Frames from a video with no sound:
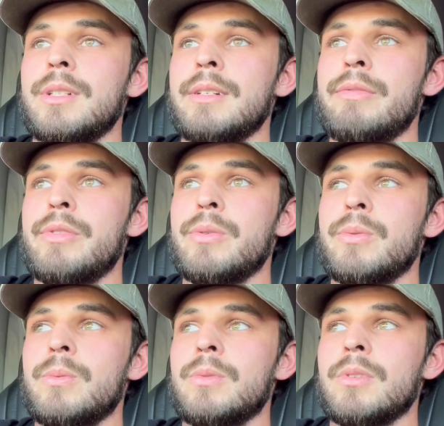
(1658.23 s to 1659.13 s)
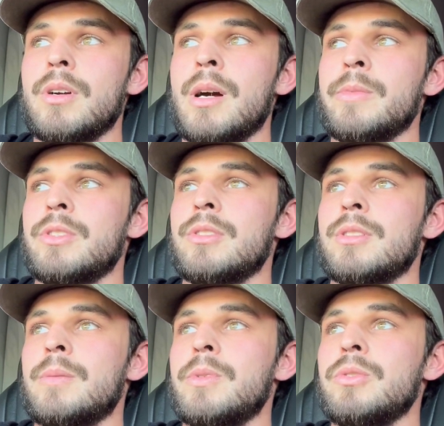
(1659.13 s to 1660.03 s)
if you come into
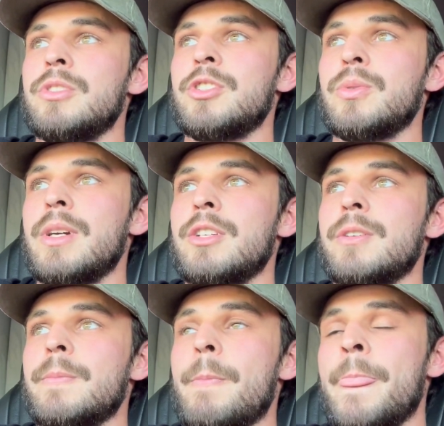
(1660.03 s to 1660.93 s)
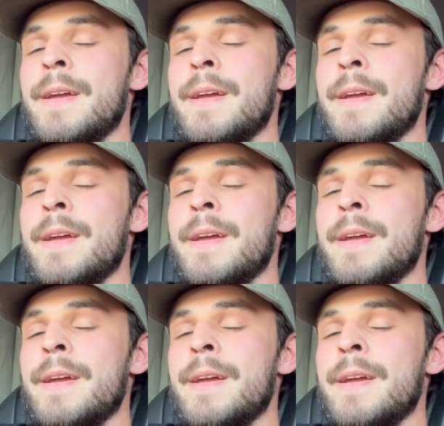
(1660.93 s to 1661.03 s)
some new situation.